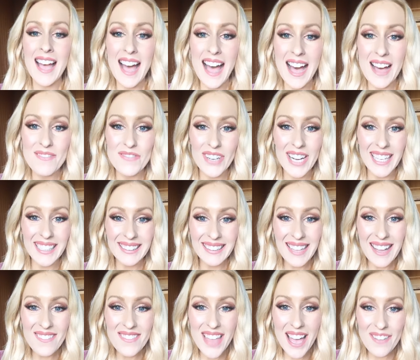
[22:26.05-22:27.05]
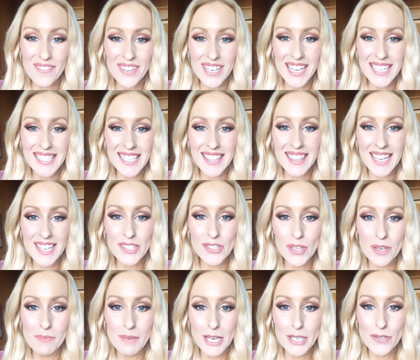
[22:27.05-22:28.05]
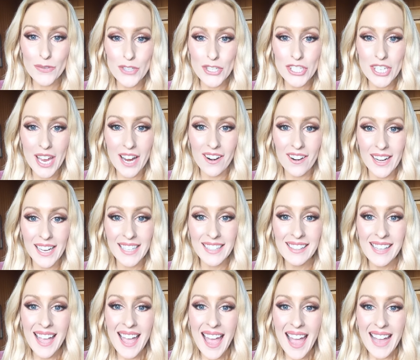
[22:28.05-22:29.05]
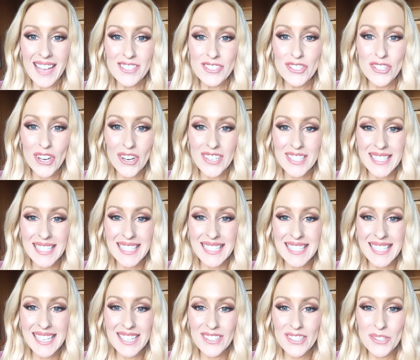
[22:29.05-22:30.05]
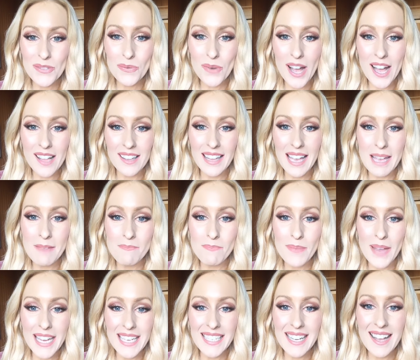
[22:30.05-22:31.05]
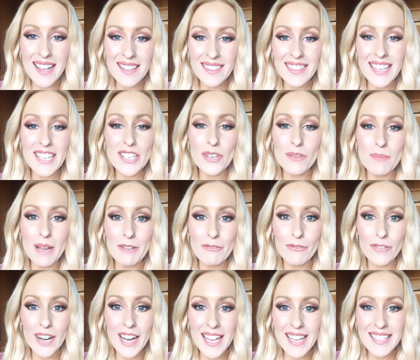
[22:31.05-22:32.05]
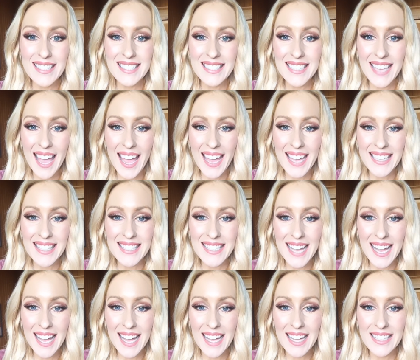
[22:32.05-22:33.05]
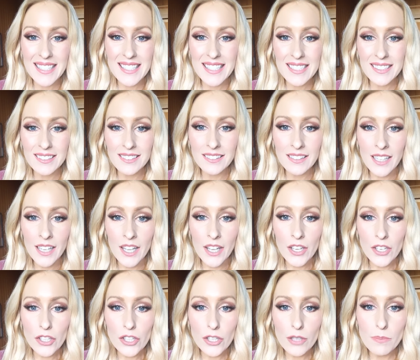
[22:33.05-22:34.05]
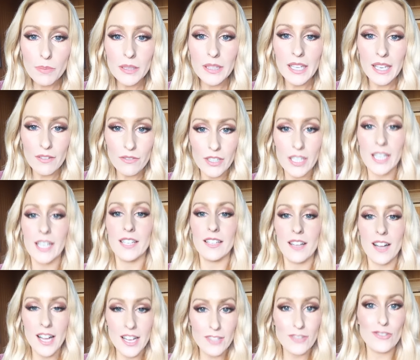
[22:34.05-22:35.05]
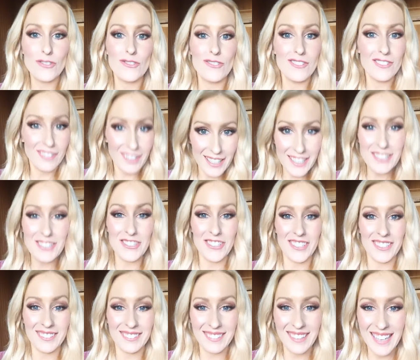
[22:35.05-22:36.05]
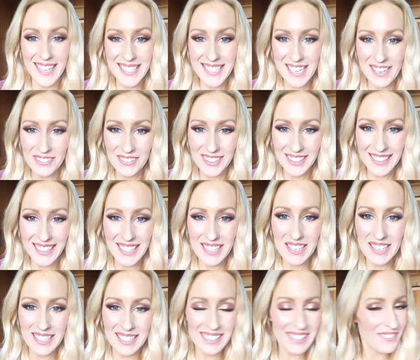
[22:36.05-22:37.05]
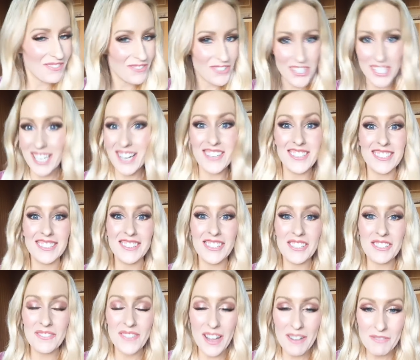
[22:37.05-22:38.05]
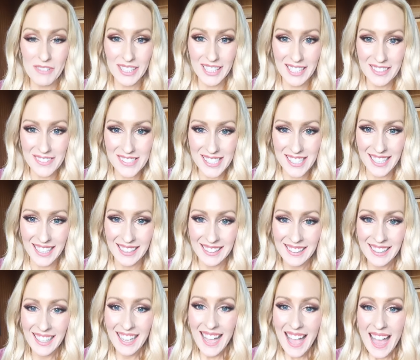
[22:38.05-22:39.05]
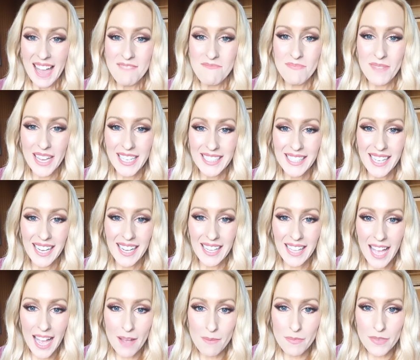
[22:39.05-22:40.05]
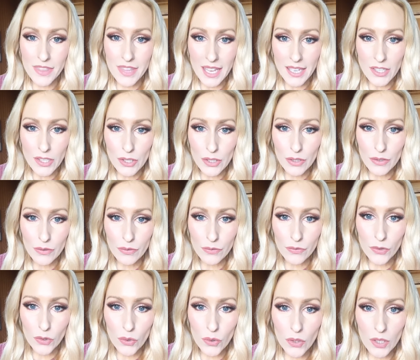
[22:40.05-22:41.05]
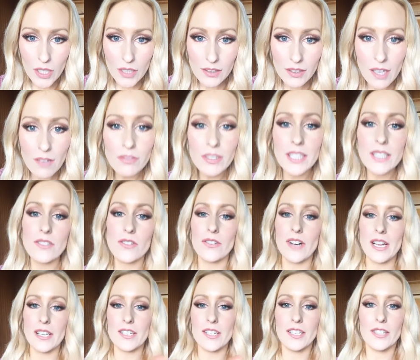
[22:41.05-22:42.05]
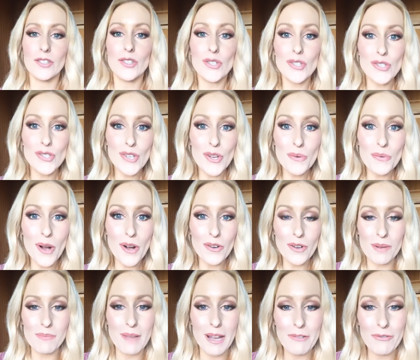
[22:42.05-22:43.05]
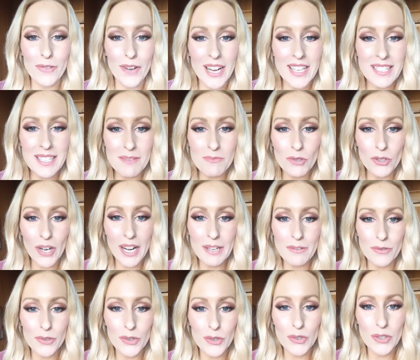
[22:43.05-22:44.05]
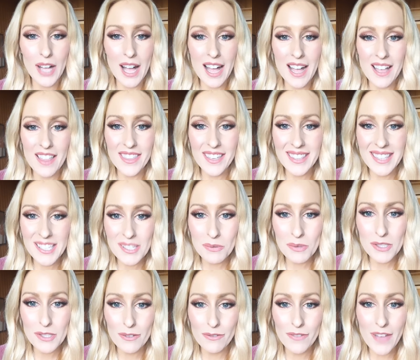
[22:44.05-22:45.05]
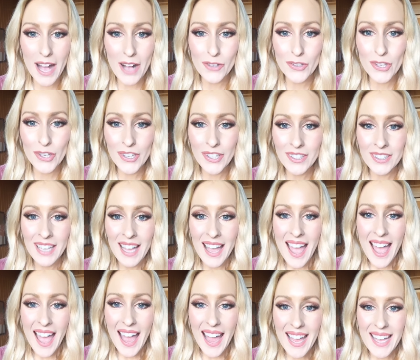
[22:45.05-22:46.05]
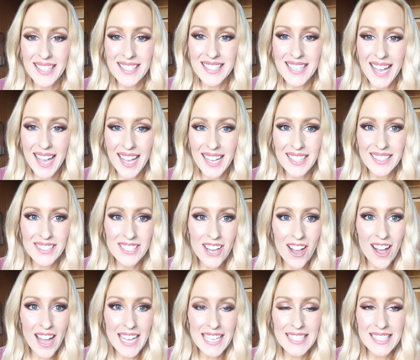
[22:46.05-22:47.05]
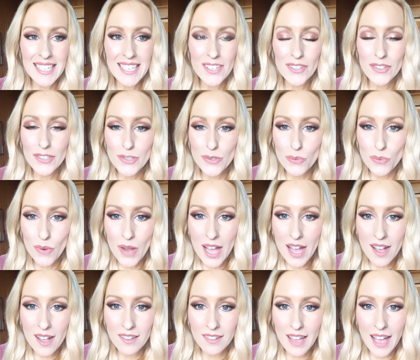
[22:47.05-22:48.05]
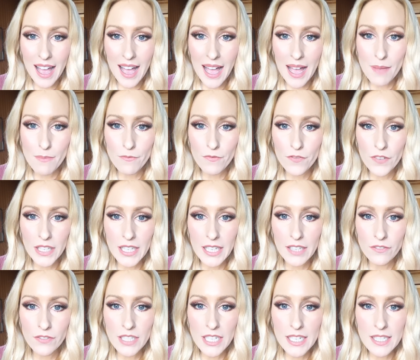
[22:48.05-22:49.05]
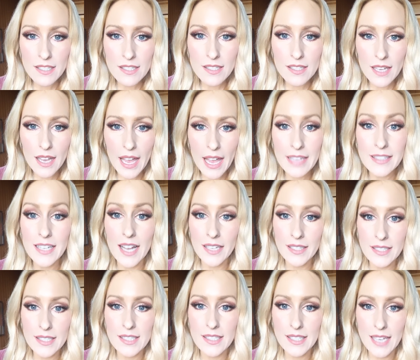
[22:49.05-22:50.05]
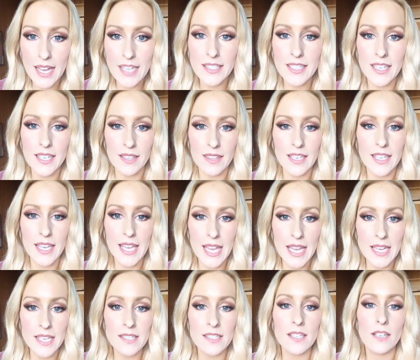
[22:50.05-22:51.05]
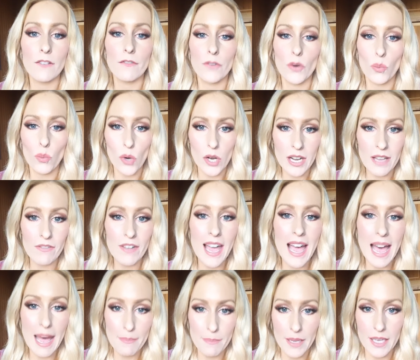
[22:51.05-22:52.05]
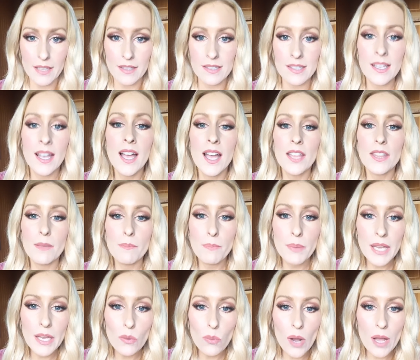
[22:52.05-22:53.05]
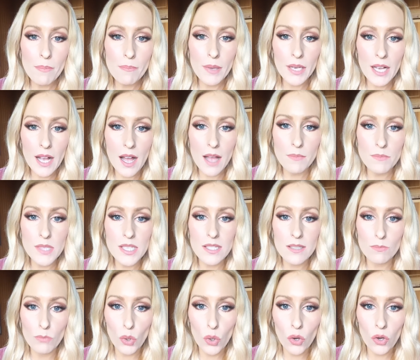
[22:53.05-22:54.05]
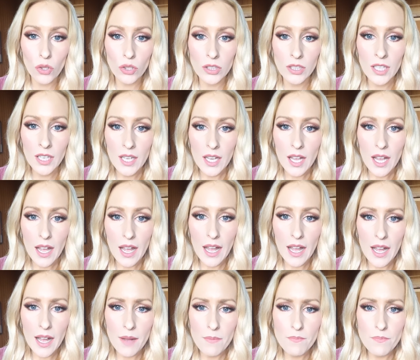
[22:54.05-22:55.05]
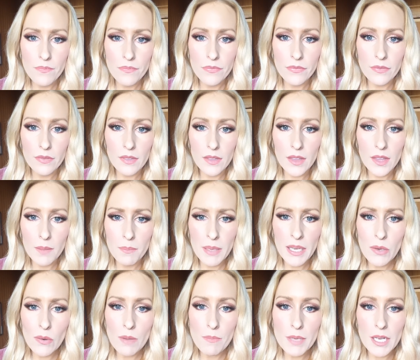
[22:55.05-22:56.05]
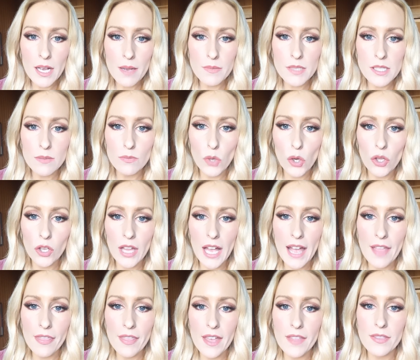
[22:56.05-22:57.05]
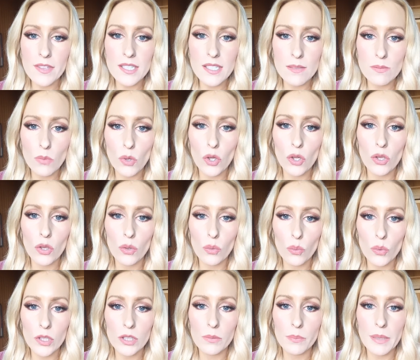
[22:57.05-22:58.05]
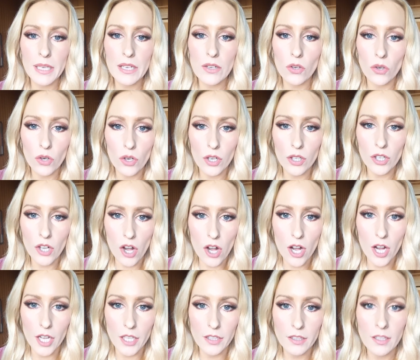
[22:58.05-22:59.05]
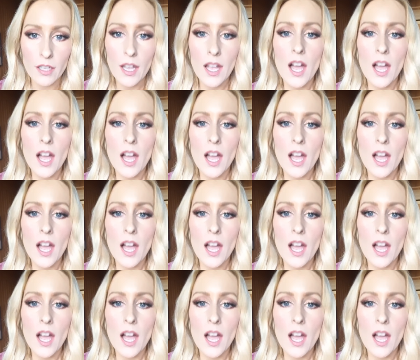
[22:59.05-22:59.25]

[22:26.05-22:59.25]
Um, but I love that, Vanessa. Thanks so much for sharing. And Josie's here as well, and Bina, thank you, my friend. And uh, Dill, you believe in it. I I do. I definitely am sharing a lot of my beliefs here. And Bina, um, thank you for lovely direction. You're so welcome, my friend. I'm grateful uh, that this was of value. And uh, Ty's here as well. Um, forgiveness and understanding are the keys for whatever happens. The big one becomes small. Um, the big one becomes small, and then the small will be go- gone.